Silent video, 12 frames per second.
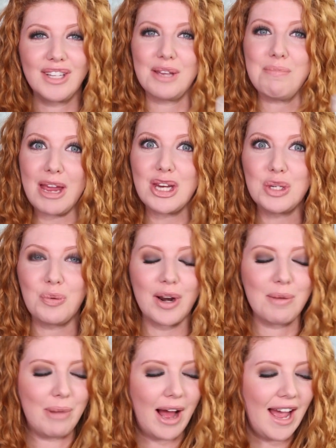Like, it made you
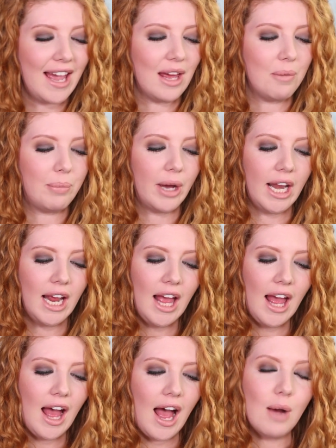want to buy it. But
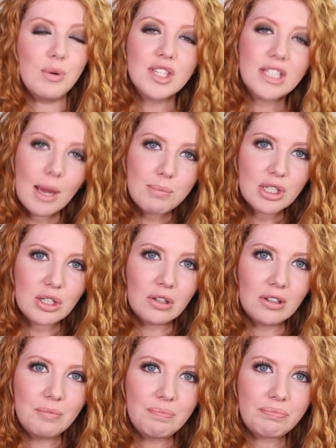I was
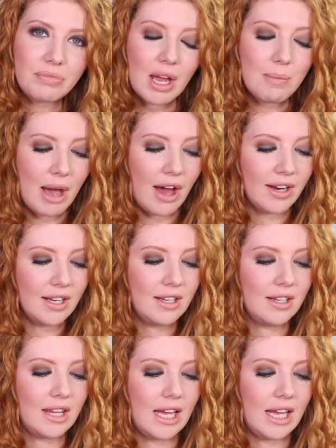skeptical about it.